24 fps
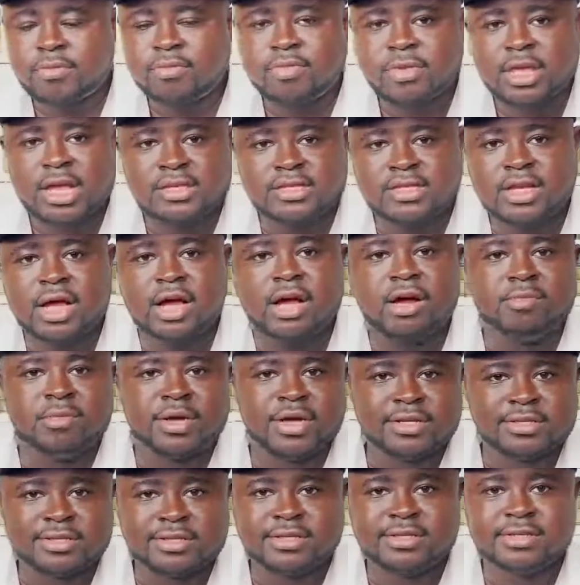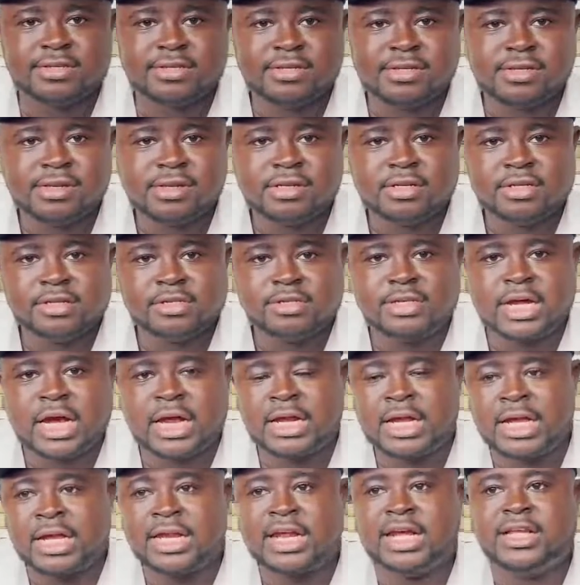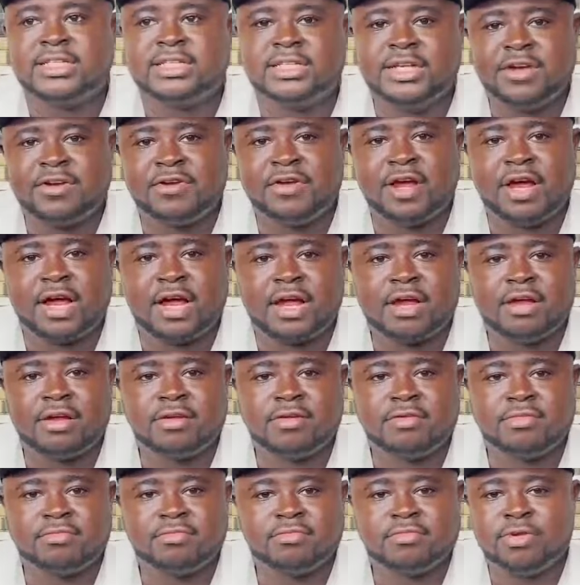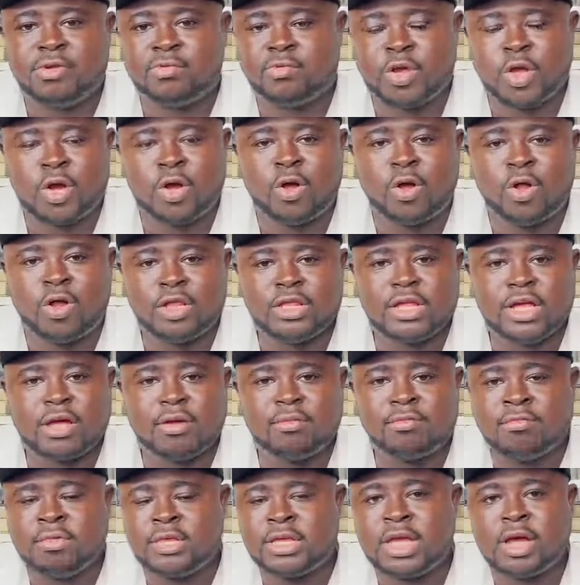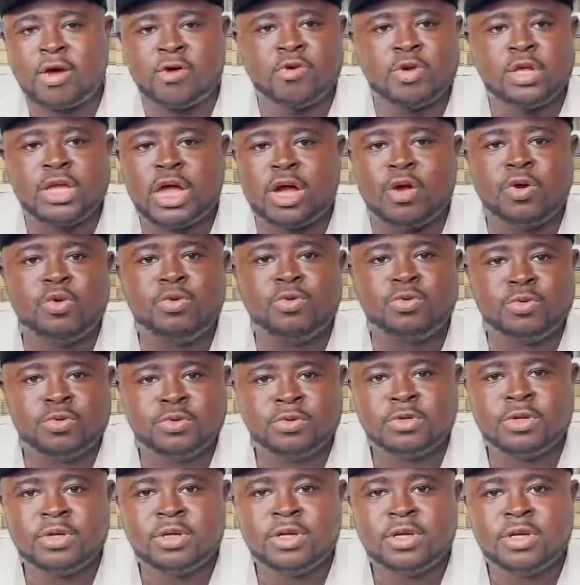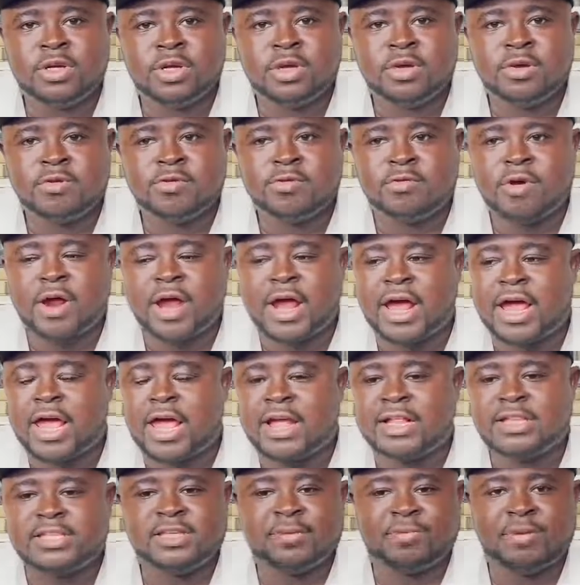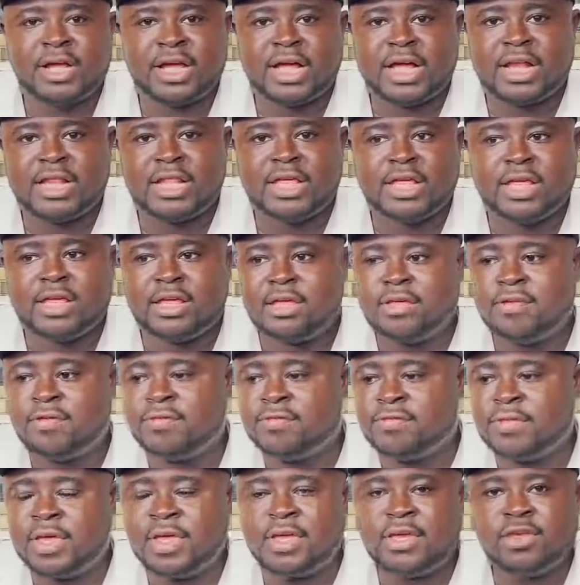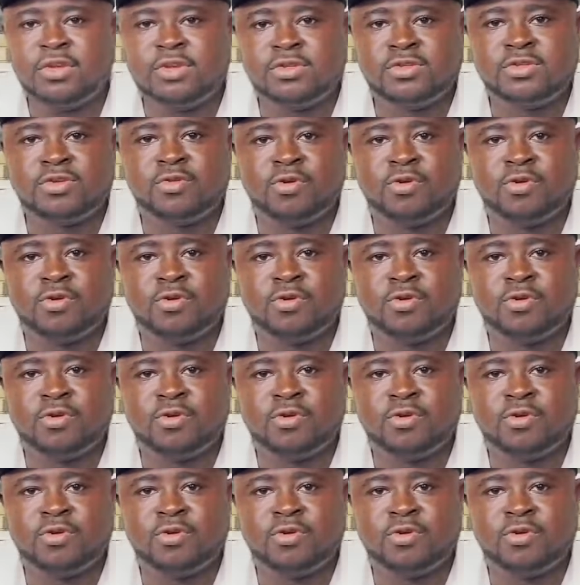scammers that in Nigeria we call them Yahoo, right? And typically they used to